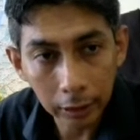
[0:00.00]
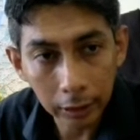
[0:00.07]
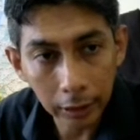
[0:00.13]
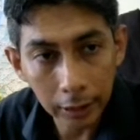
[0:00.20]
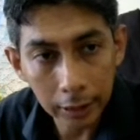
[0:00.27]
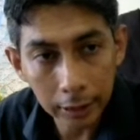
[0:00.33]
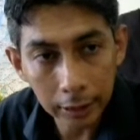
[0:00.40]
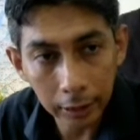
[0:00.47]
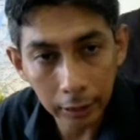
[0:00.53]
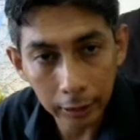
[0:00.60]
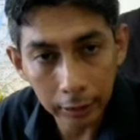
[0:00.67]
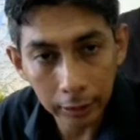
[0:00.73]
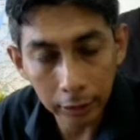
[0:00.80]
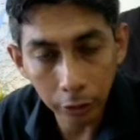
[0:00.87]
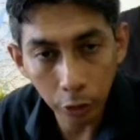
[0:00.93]
this
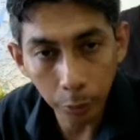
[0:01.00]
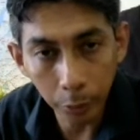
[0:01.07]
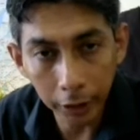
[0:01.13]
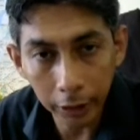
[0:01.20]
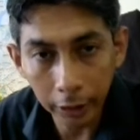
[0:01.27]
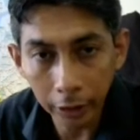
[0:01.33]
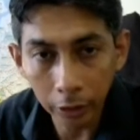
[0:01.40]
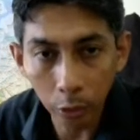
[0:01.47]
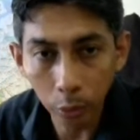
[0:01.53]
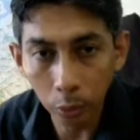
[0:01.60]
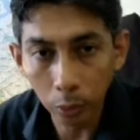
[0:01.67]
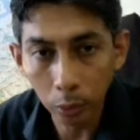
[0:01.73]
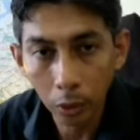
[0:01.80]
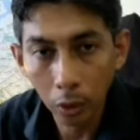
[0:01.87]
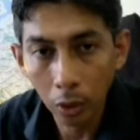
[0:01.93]
32-bit
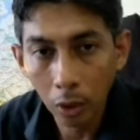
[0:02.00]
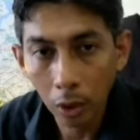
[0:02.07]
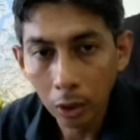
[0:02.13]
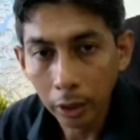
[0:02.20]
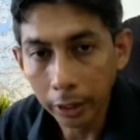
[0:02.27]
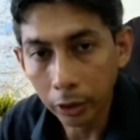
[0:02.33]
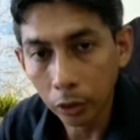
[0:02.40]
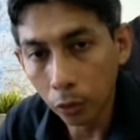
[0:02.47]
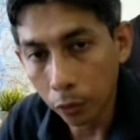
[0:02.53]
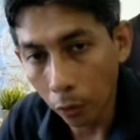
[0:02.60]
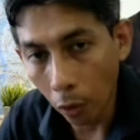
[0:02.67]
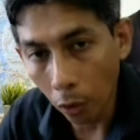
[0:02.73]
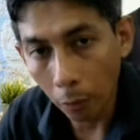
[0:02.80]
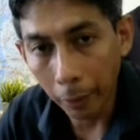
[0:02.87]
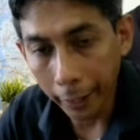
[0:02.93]
into
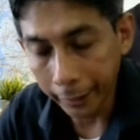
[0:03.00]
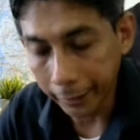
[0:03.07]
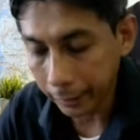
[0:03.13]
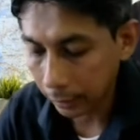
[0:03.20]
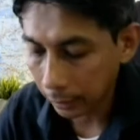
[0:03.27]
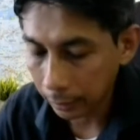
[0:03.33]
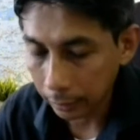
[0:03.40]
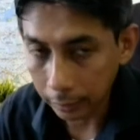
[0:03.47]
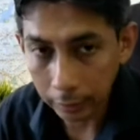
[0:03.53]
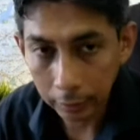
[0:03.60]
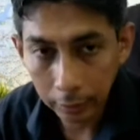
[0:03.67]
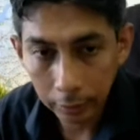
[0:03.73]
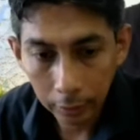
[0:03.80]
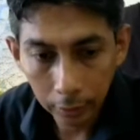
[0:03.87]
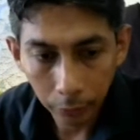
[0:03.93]
4 bytes.
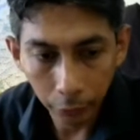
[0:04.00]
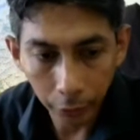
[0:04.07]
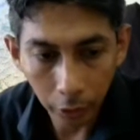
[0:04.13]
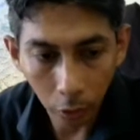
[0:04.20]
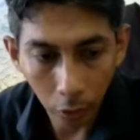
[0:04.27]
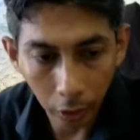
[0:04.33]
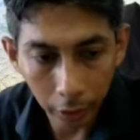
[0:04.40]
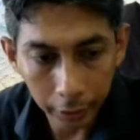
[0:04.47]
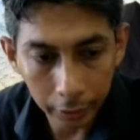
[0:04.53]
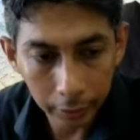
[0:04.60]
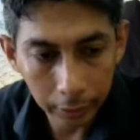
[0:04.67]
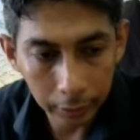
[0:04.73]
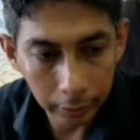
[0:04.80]
We call it,